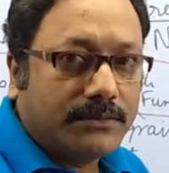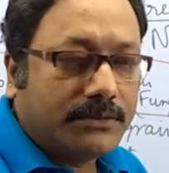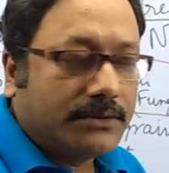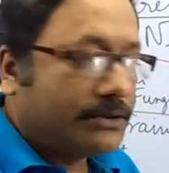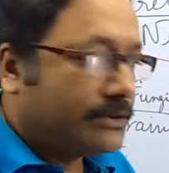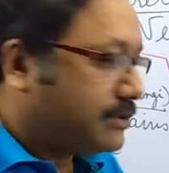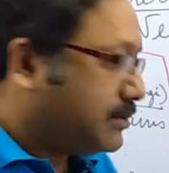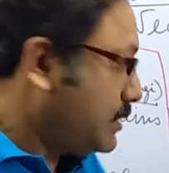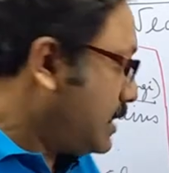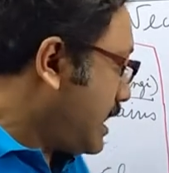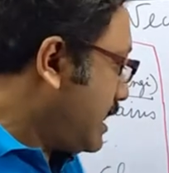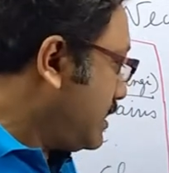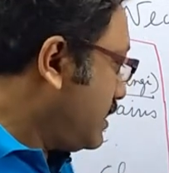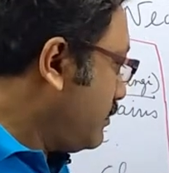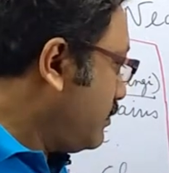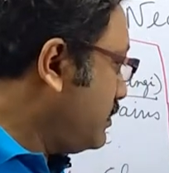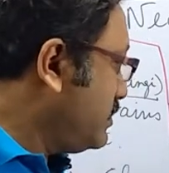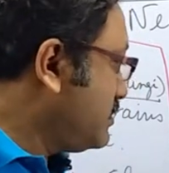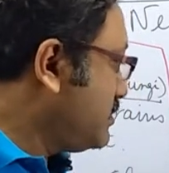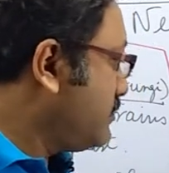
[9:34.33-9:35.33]
So,
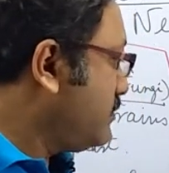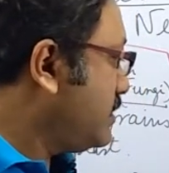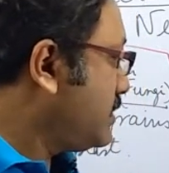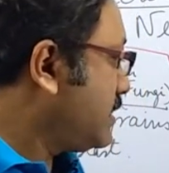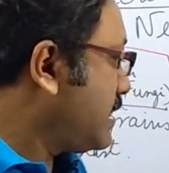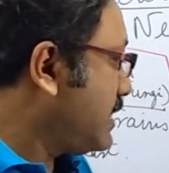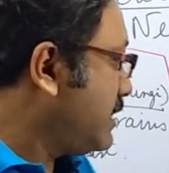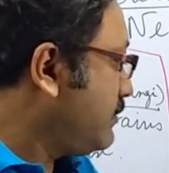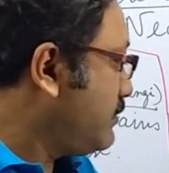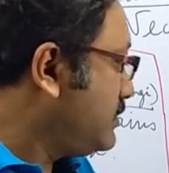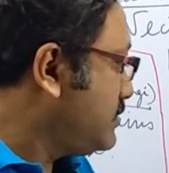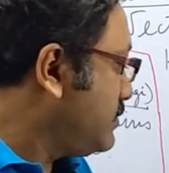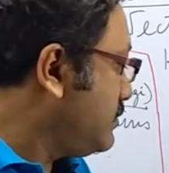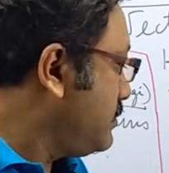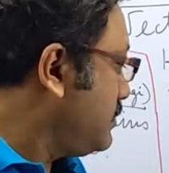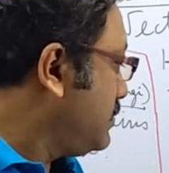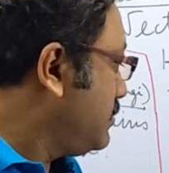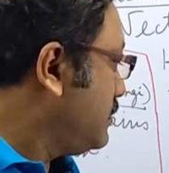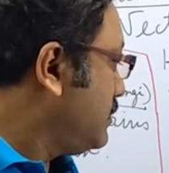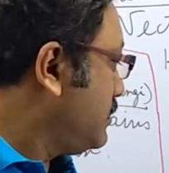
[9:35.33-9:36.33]
anabolism and catabolism
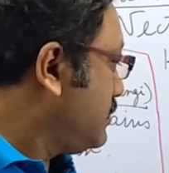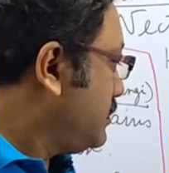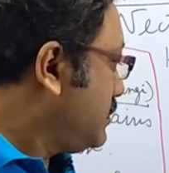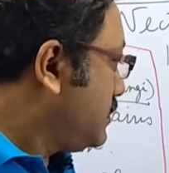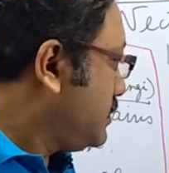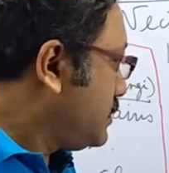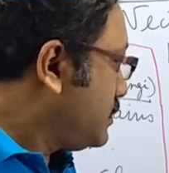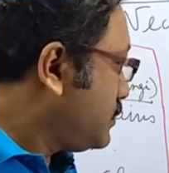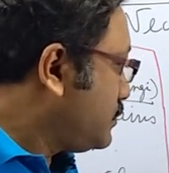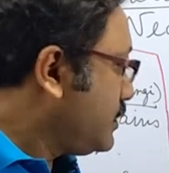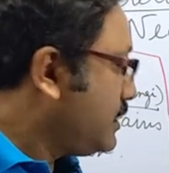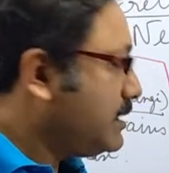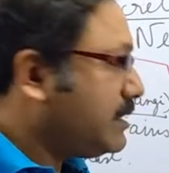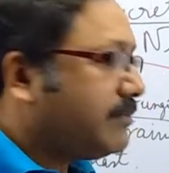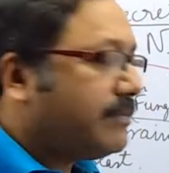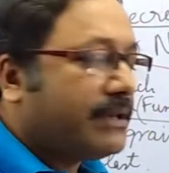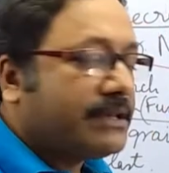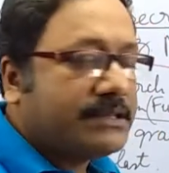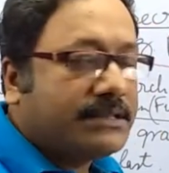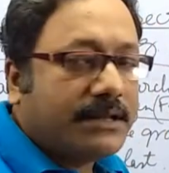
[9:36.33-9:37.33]
together
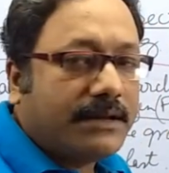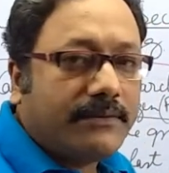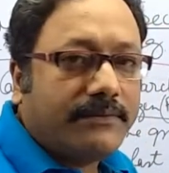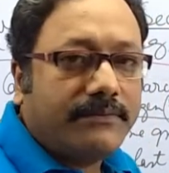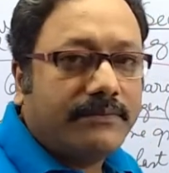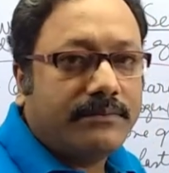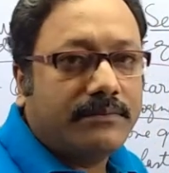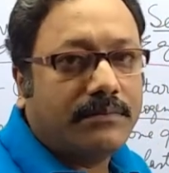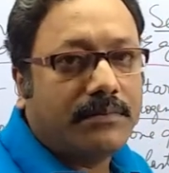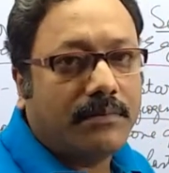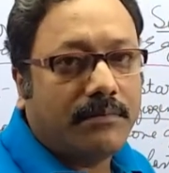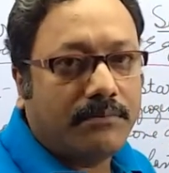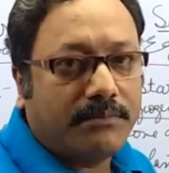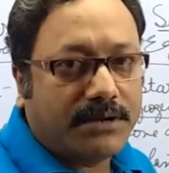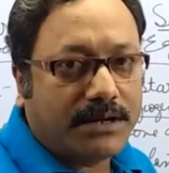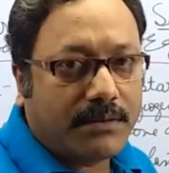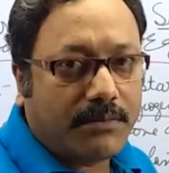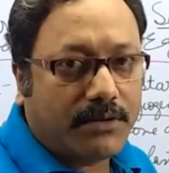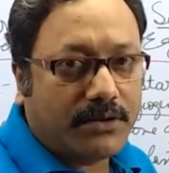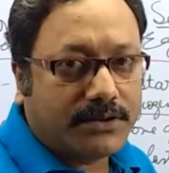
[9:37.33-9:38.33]
makes the
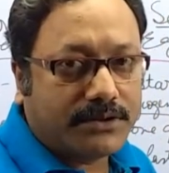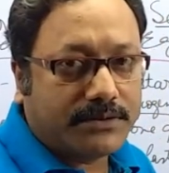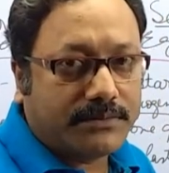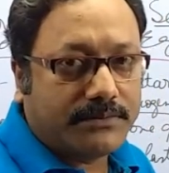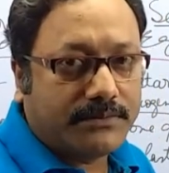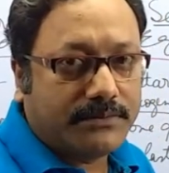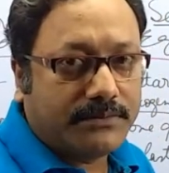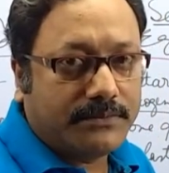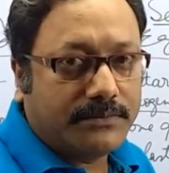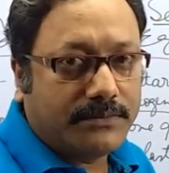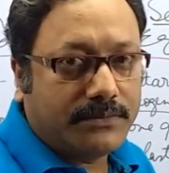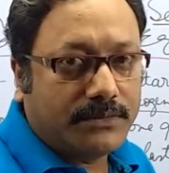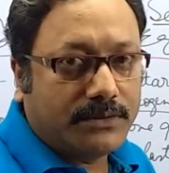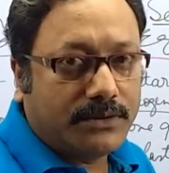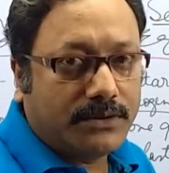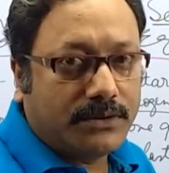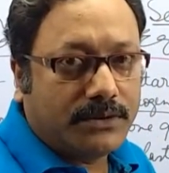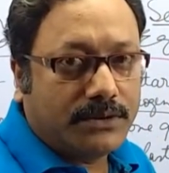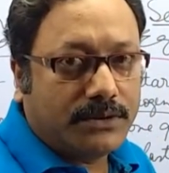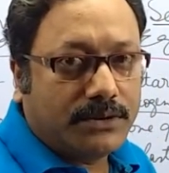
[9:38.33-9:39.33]
metabolism.
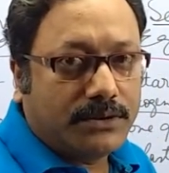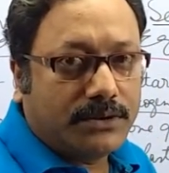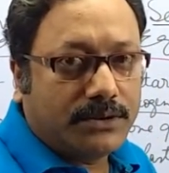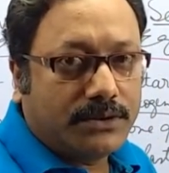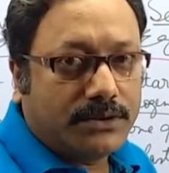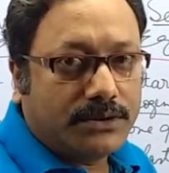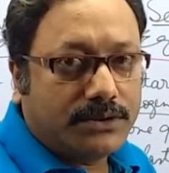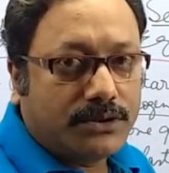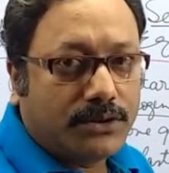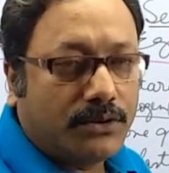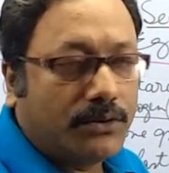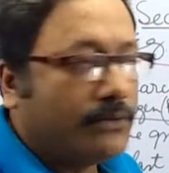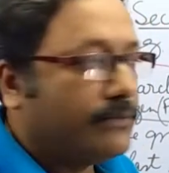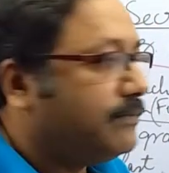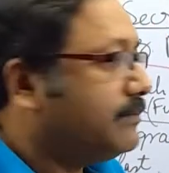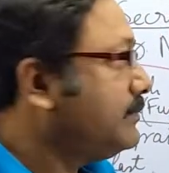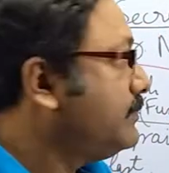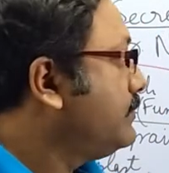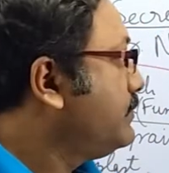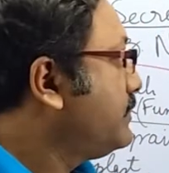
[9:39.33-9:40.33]
So,
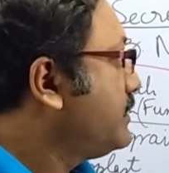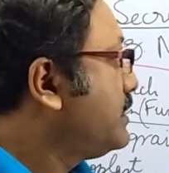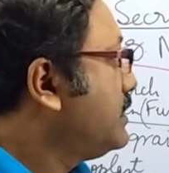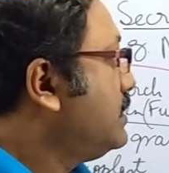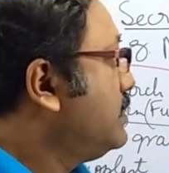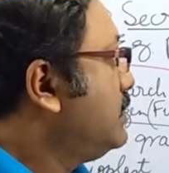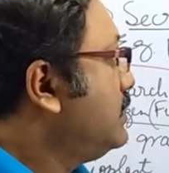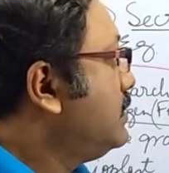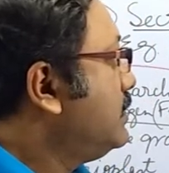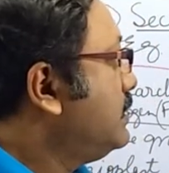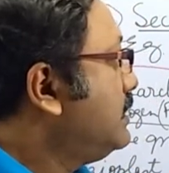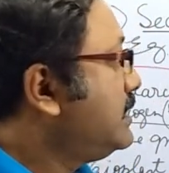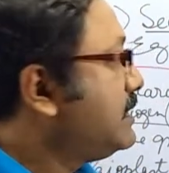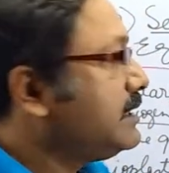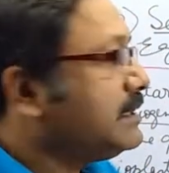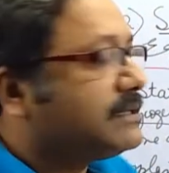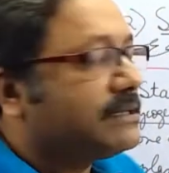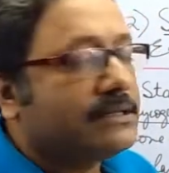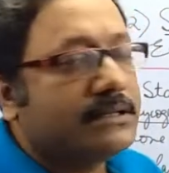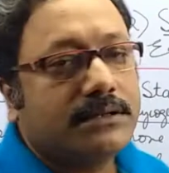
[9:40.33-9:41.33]
let
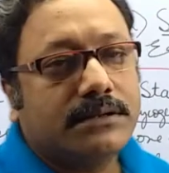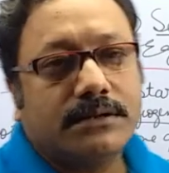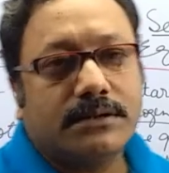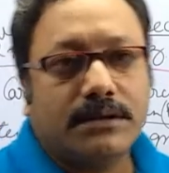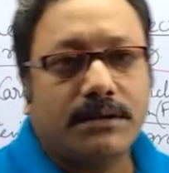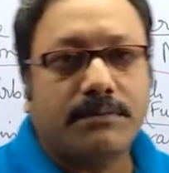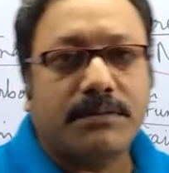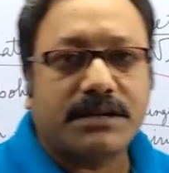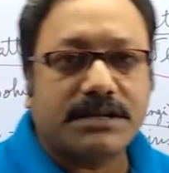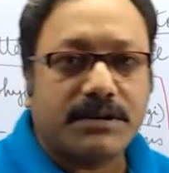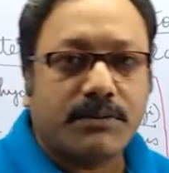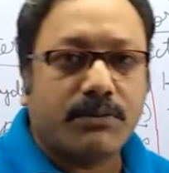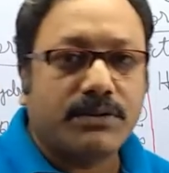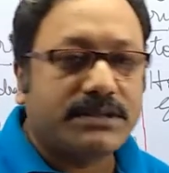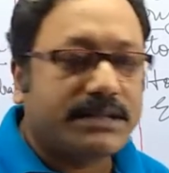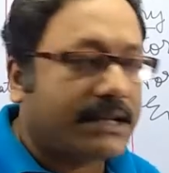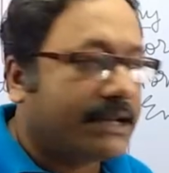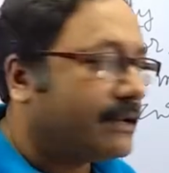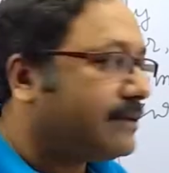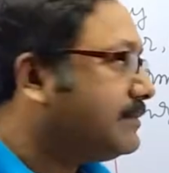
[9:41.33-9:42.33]
us brush up
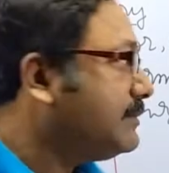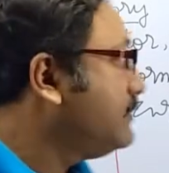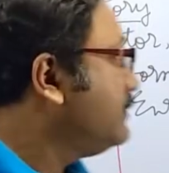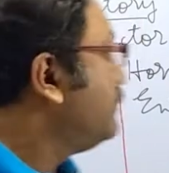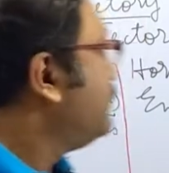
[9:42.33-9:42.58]
once again.